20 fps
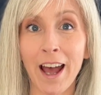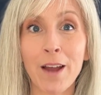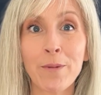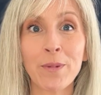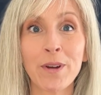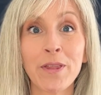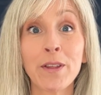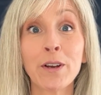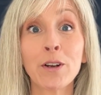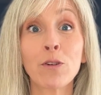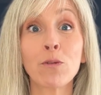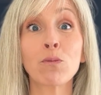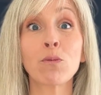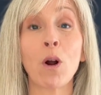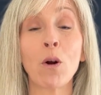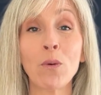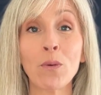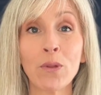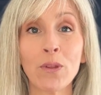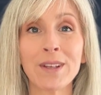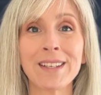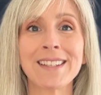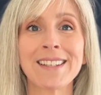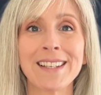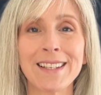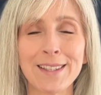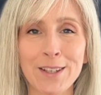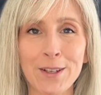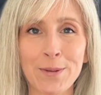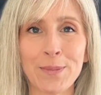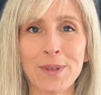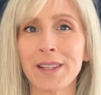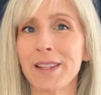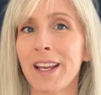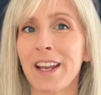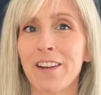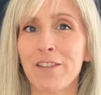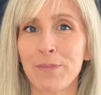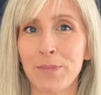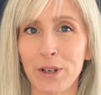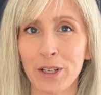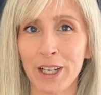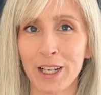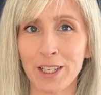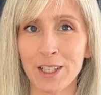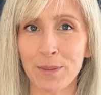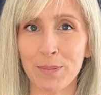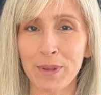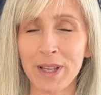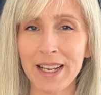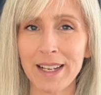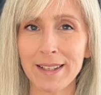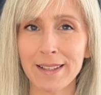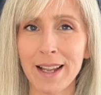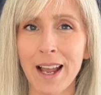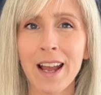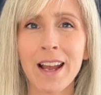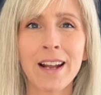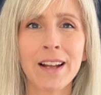and with the growth systems that they have put into place,